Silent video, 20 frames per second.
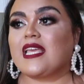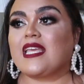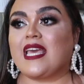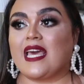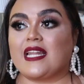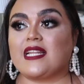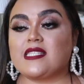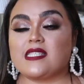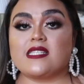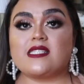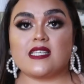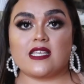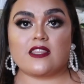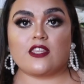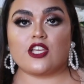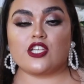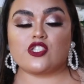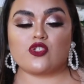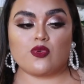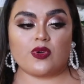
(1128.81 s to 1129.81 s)
getting to see
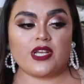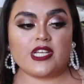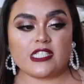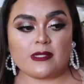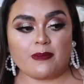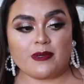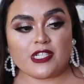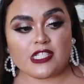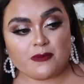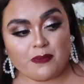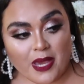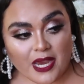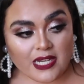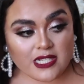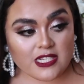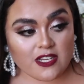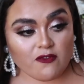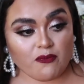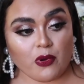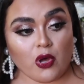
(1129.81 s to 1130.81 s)
things through his
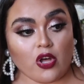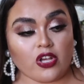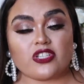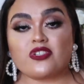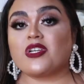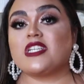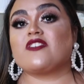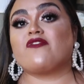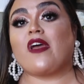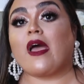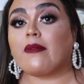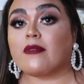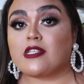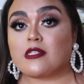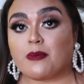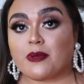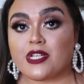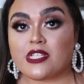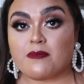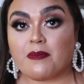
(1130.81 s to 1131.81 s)
perspective but also his
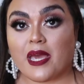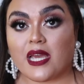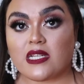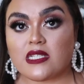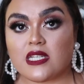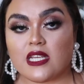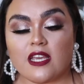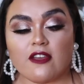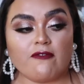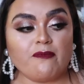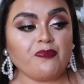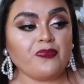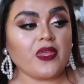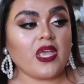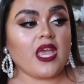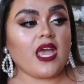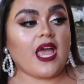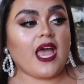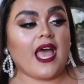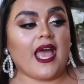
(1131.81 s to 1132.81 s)
family's perspective
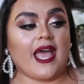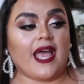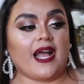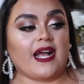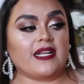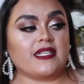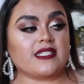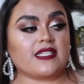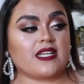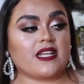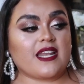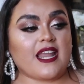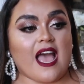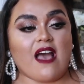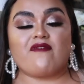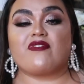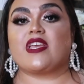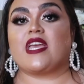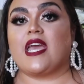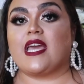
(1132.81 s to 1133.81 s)
and
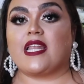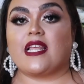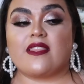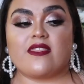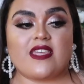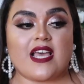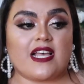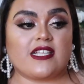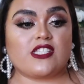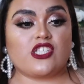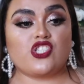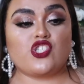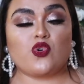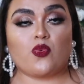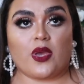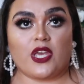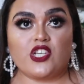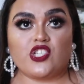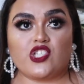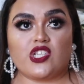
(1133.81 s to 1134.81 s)
navigating that
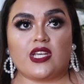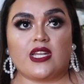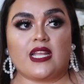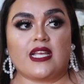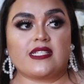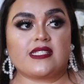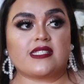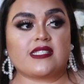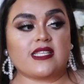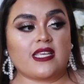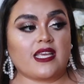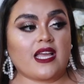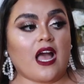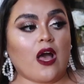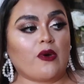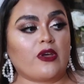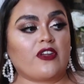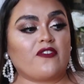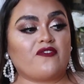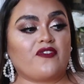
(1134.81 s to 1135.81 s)
situation and seeing
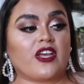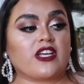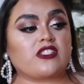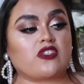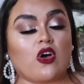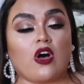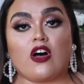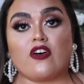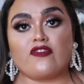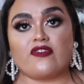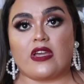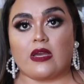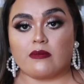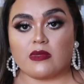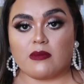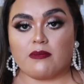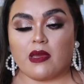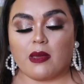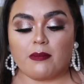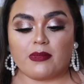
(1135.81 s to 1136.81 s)
how it affects all
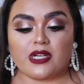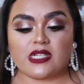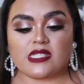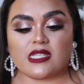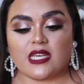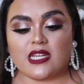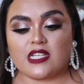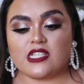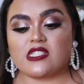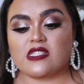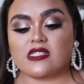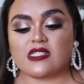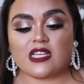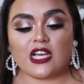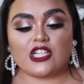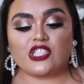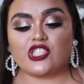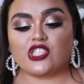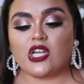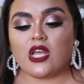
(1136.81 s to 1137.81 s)
family members it is
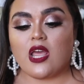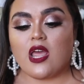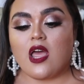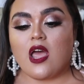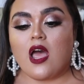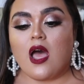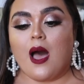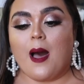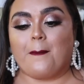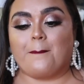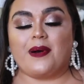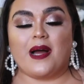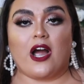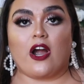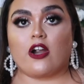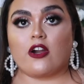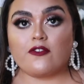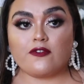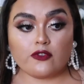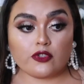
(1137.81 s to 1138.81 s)
such a
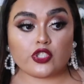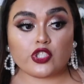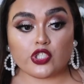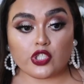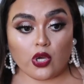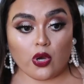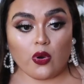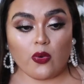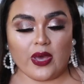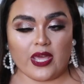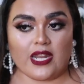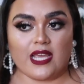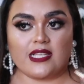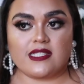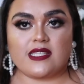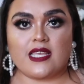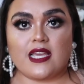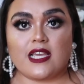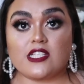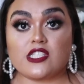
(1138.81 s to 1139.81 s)
powerful show and
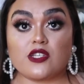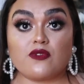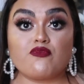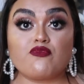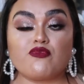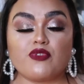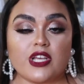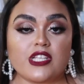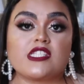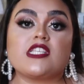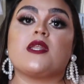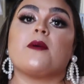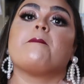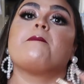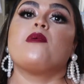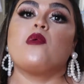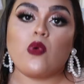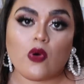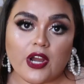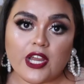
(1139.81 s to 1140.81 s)
I think it's a it's an
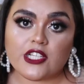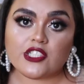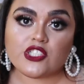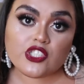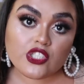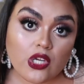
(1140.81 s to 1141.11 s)
important